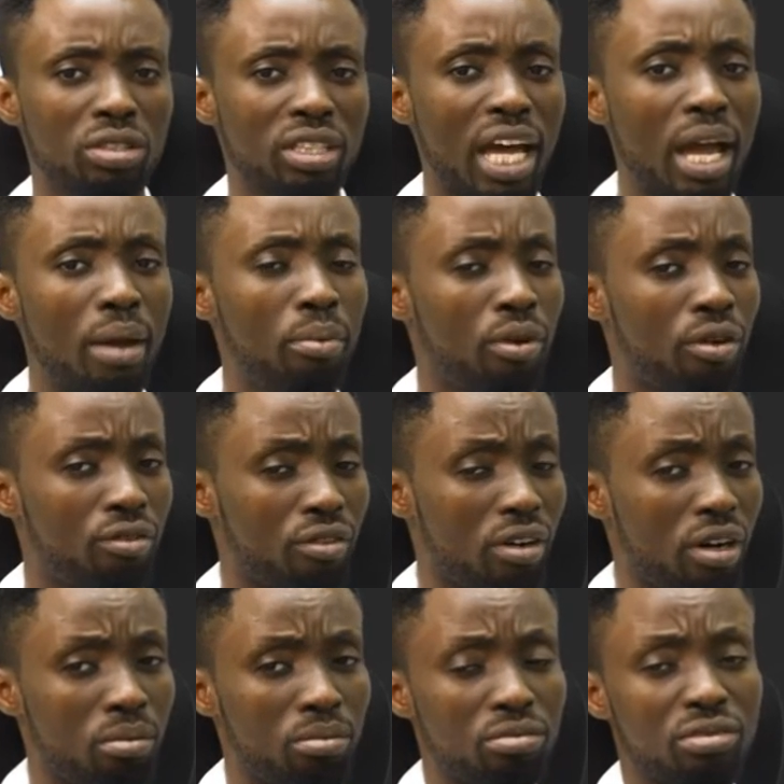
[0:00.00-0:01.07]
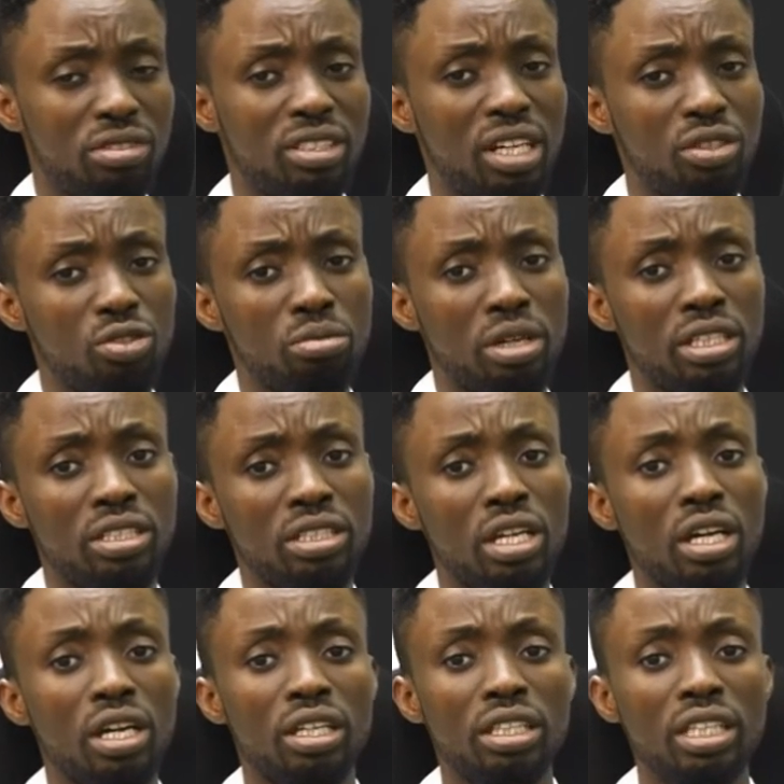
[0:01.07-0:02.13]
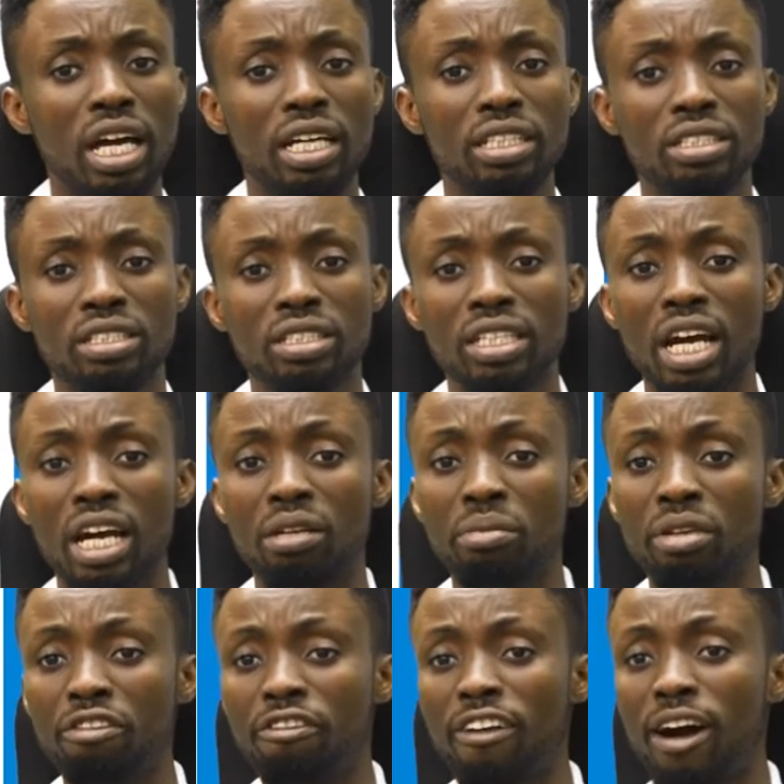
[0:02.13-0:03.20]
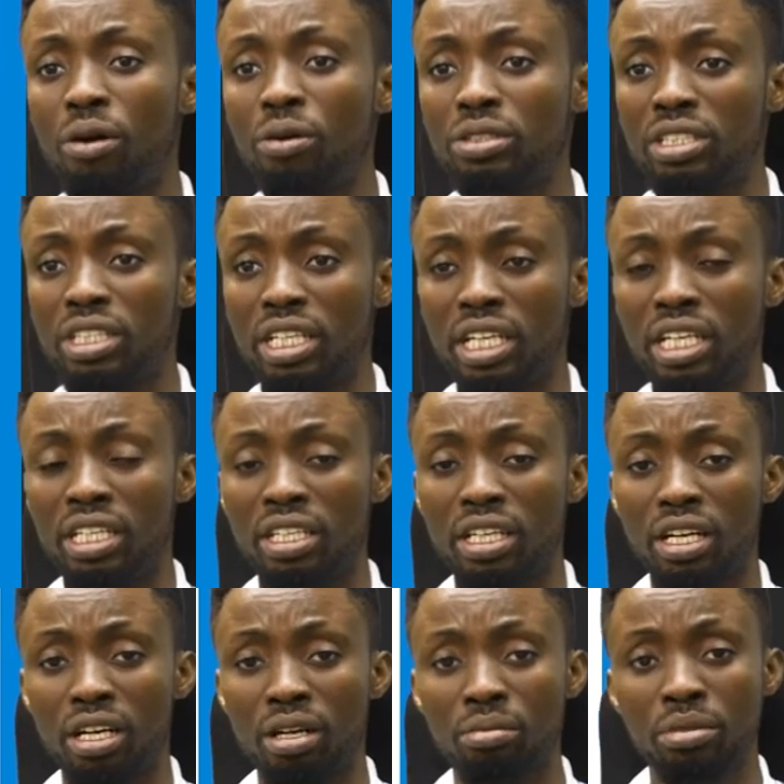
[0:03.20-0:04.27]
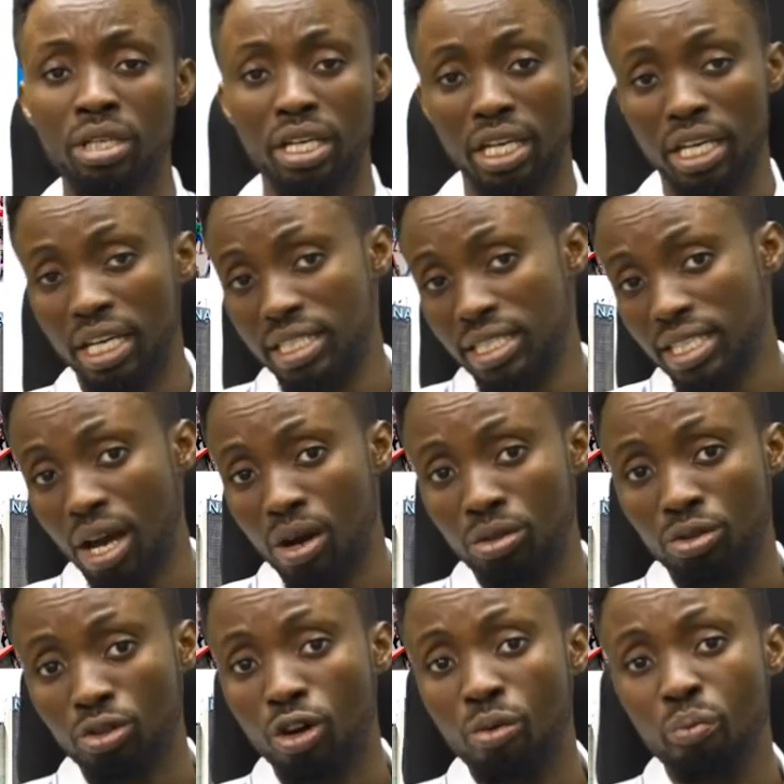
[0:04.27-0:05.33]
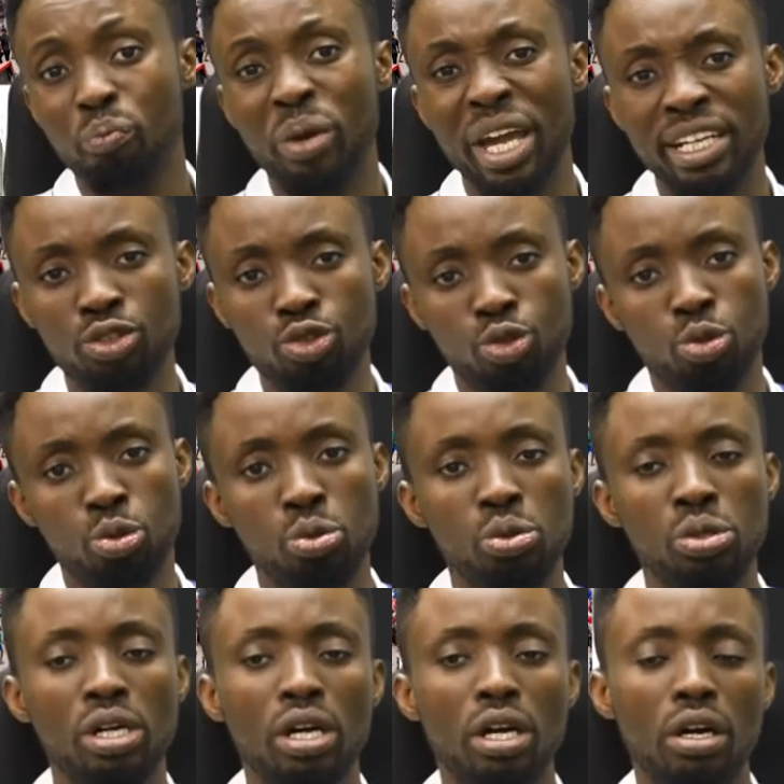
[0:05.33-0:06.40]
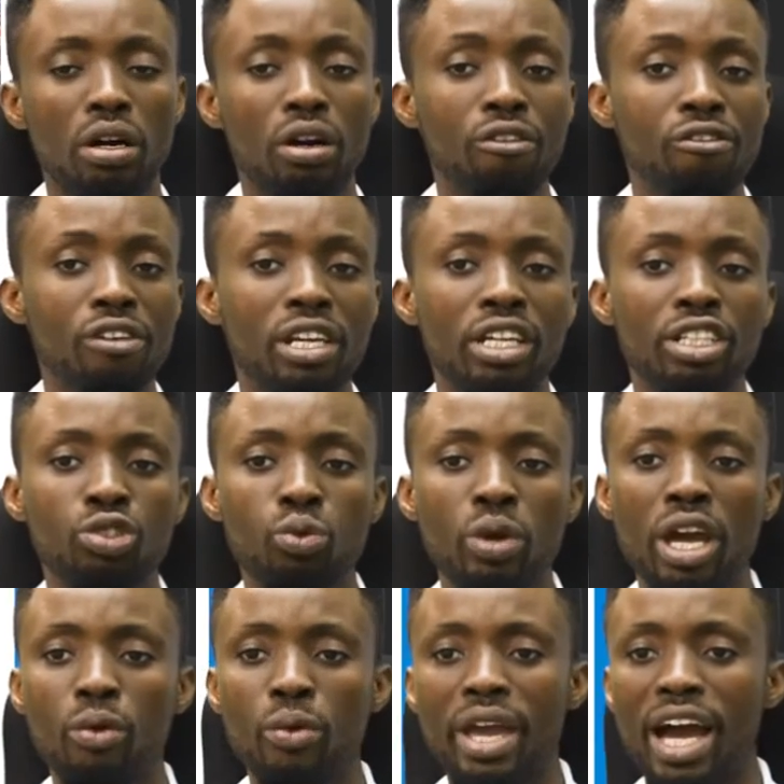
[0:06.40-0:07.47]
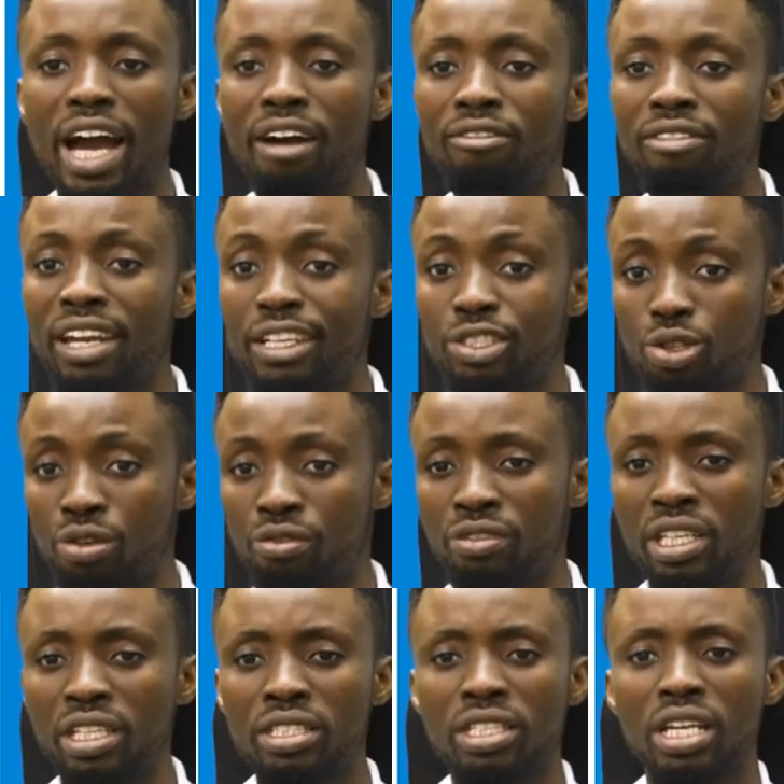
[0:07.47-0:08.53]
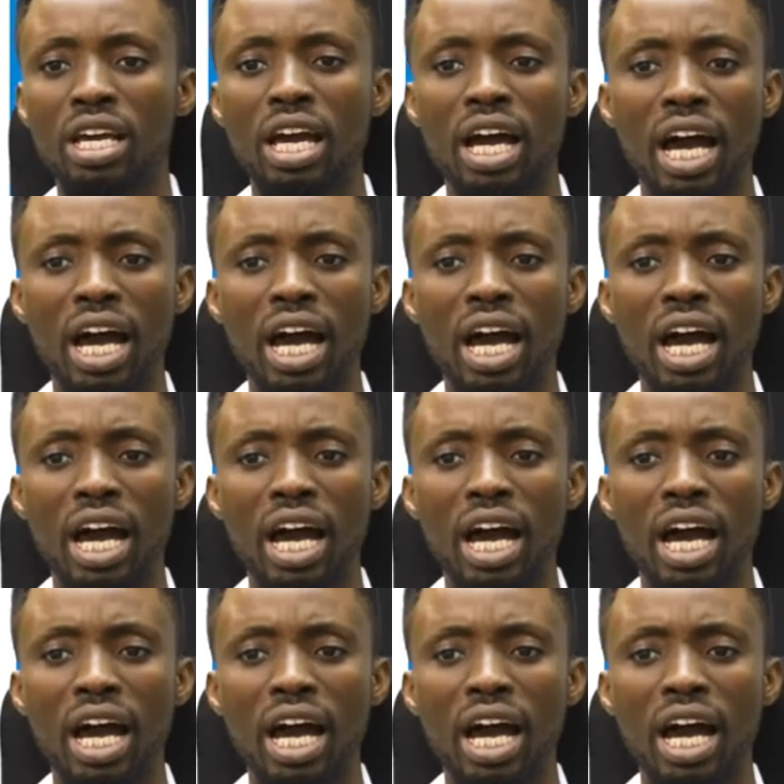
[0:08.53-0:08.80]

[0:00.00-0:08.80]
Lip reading: type of settlements that can be found in a town compared to a village where we have less of this.